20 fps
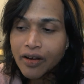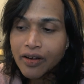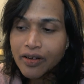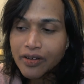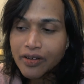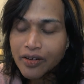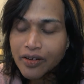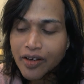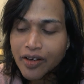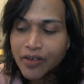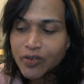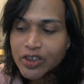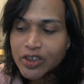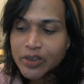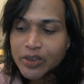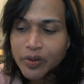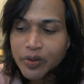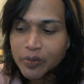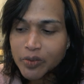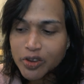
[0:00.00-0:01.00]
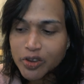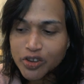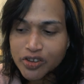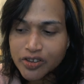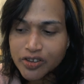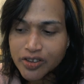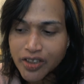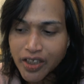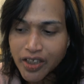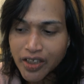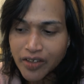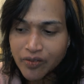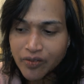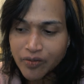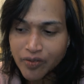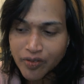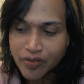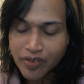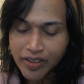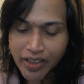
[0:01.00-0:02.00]
I wish people just
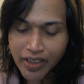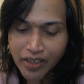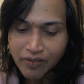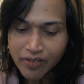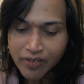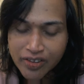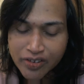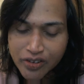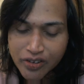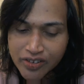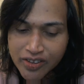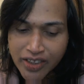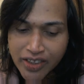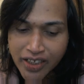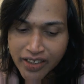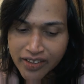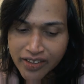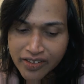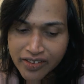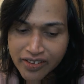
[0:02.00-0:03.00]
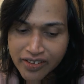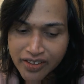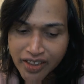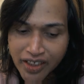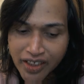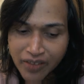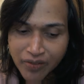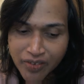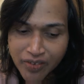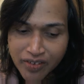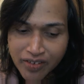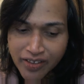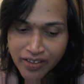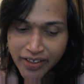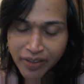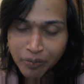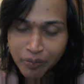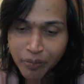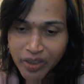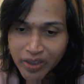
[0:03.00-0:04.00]
gave, like, I wish society just gave us,
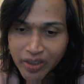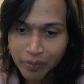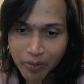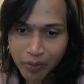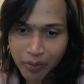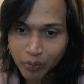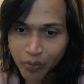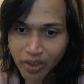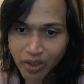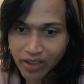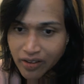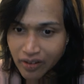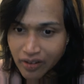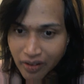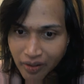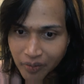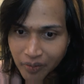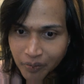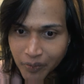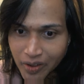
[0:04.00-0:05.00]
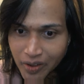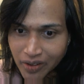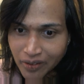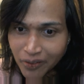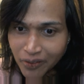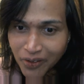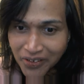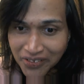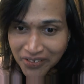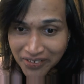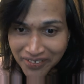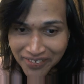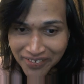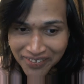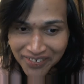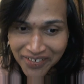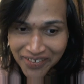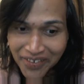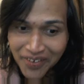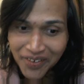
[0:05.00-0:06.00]
like, a minimum income, you know.
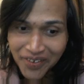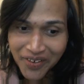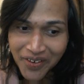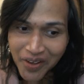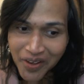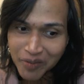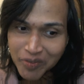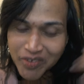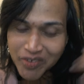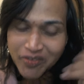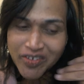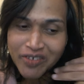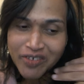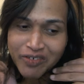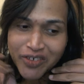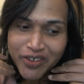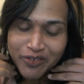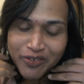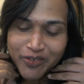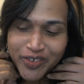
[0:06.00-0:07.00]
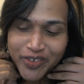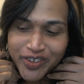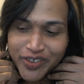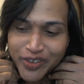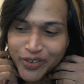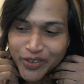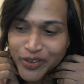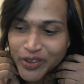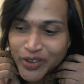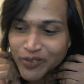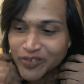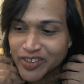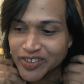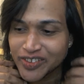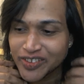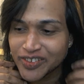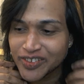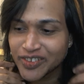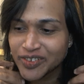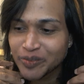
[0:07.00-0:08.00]
I'm in favor of a
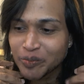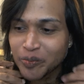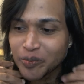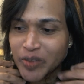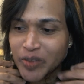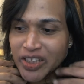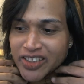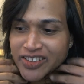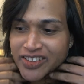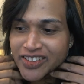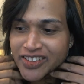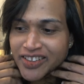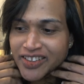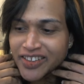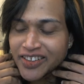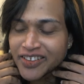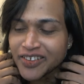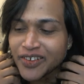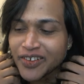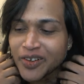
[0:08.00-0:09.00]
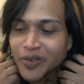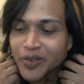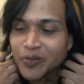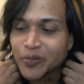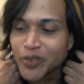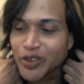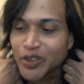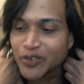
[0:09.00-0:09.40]
universal basic income. I